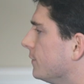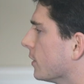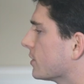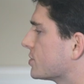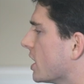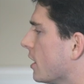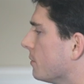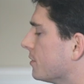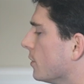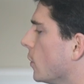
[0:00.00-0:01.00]
VR chat
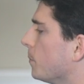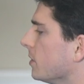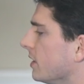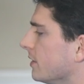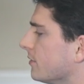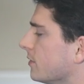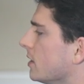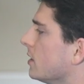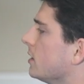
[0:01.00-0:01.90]
with the openness